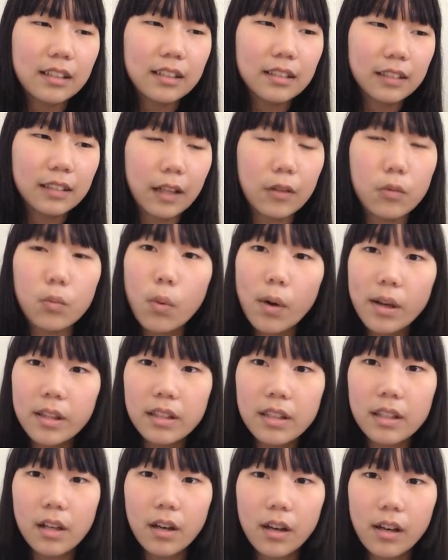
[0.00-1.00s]
like
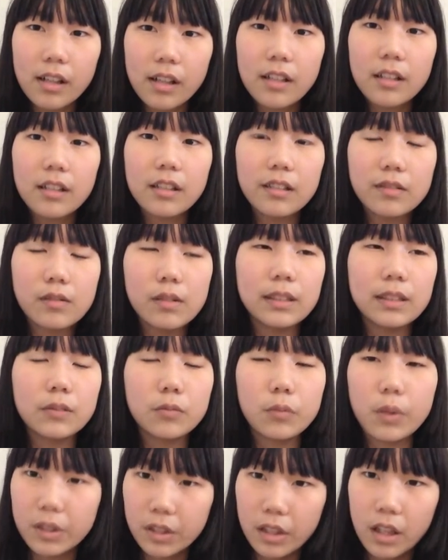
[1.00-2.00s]
1 yard was
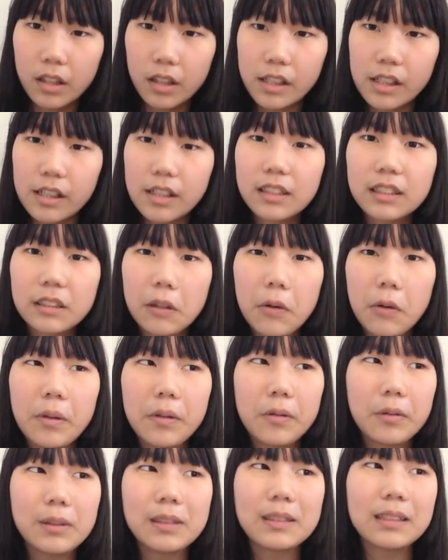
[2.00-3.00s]
$1, so
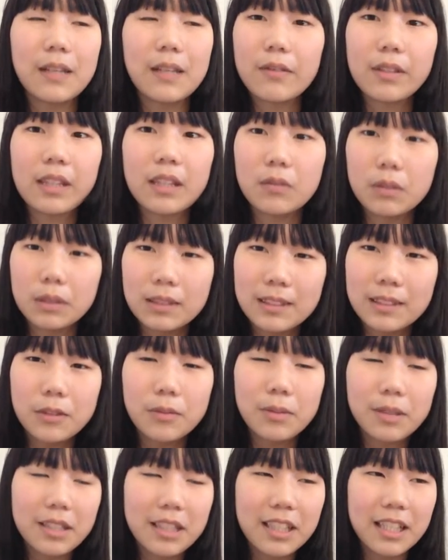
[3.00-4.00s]
everything was
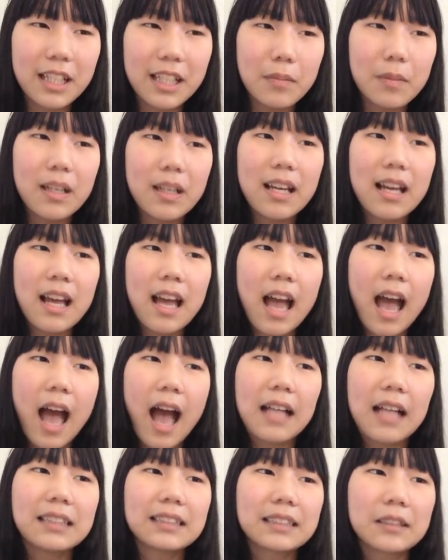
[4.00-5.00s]
super cheap,
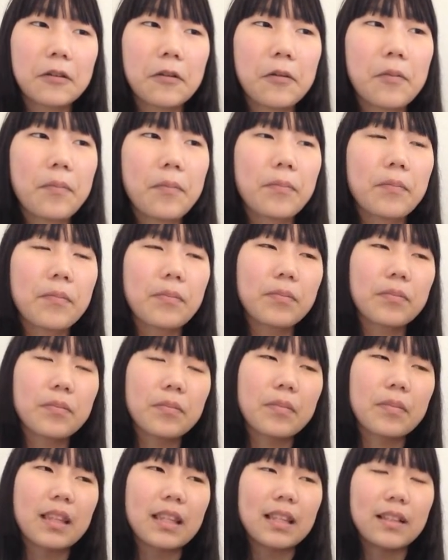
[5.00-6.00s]
so
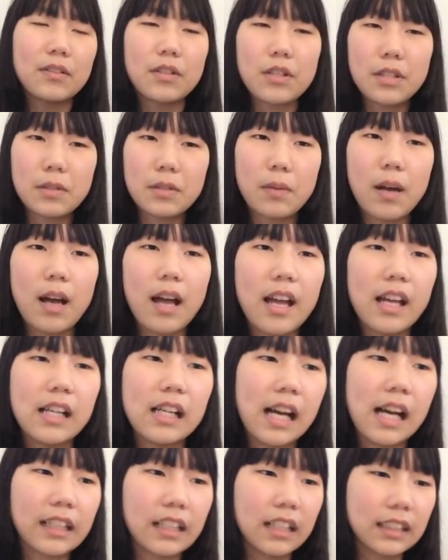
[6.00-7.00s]
which is why
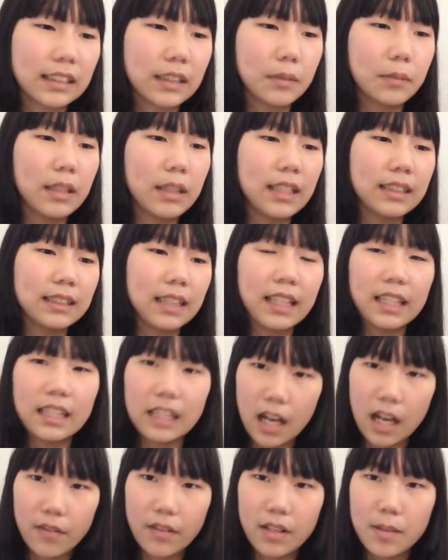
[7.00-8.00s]
I got some things I didn't
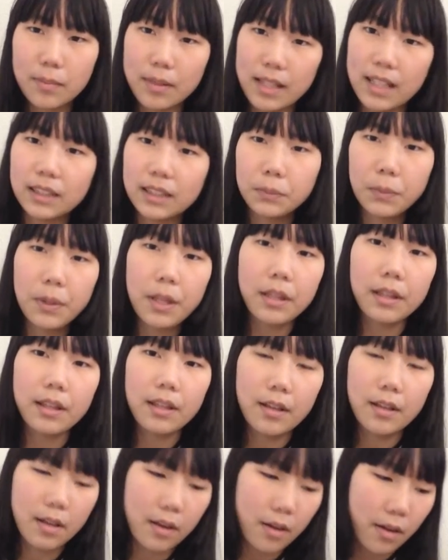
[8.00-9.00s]
have any plans with,
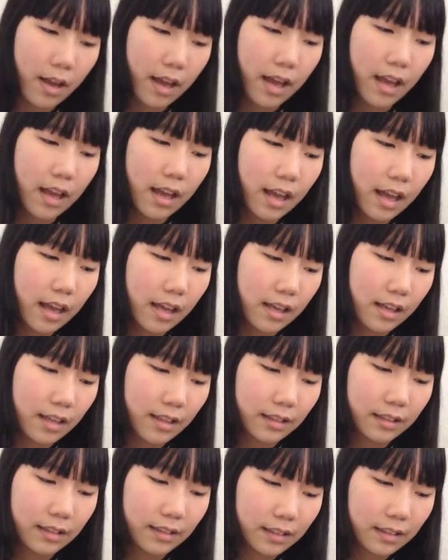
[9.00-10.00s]

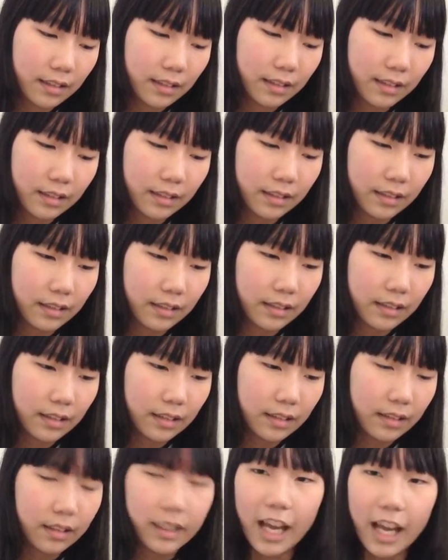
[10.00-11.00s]
and
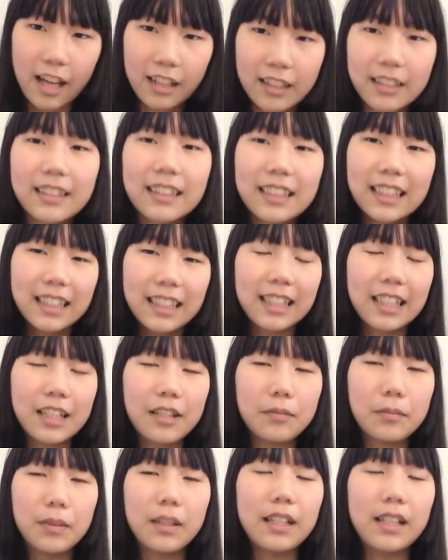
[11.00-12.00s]
yeah.
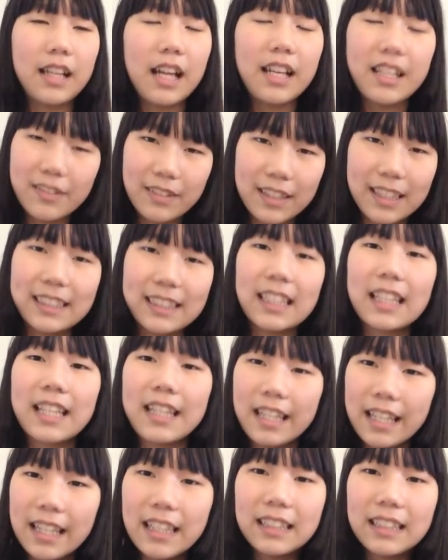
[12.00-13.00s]
But anyways,
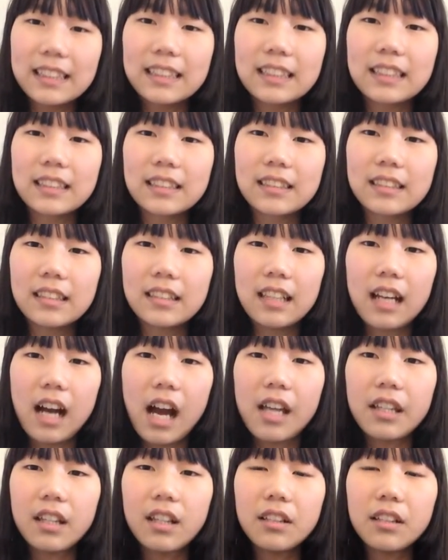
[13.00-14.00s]
this,
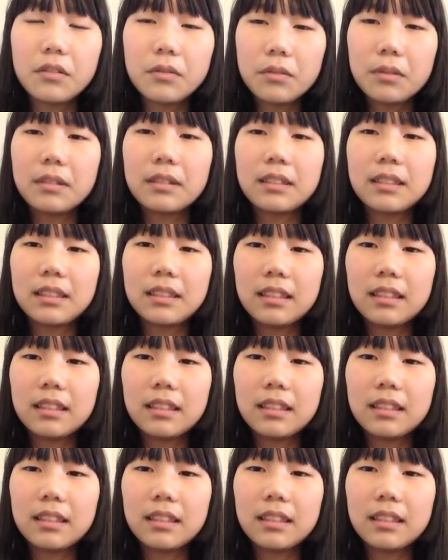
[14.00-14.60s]
I thought it was